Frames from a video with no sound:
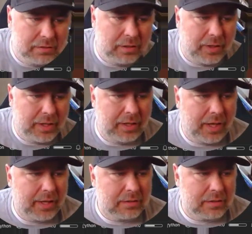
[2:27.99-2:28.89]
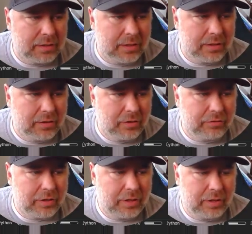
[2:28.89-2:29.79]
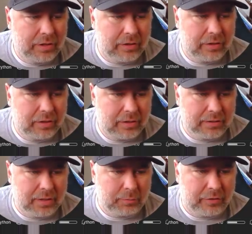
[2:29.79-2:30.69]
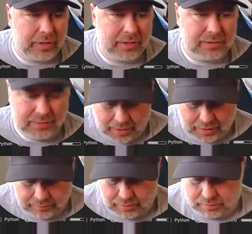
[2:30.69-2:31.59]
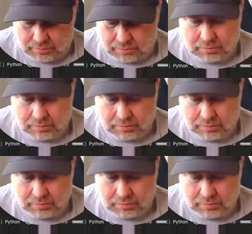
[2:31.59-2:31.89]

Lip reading: So I can actually go over here because I'm already inside of it.